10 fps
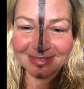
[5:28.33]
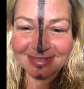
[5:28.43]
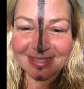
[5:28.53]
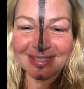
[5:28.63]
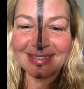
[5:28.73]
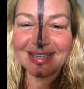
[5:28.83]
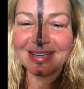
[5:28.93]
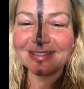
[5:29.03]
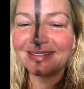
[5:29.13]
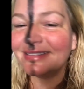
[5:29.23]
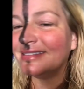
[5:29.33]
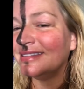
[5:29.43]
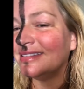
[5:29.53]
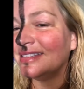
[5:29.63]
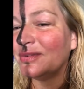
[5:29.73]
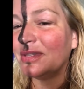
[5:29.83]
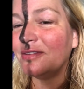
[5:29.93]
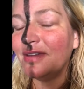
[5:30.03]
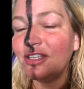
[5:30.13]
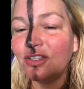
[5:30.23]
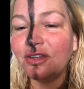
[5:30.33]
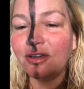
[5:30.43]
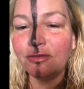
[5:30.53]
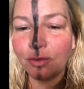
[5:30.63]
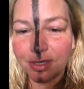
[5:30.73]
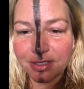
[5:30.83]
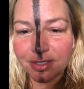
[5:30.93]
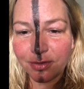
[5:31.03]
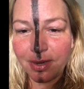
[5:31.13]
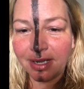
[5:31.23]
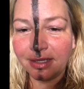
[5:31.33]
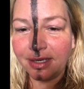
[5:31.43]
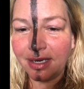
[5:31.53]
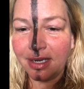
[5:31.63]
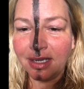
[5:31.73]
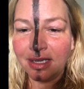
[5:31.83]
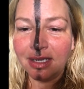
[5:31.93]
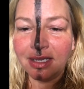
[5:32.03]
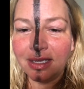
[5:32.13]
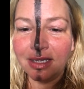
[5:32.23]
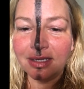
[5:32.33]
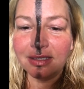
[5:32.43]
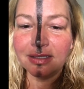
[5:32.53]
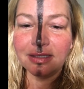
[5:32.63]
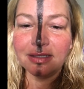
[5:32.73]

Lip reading: And when the facial nerve works correctly, it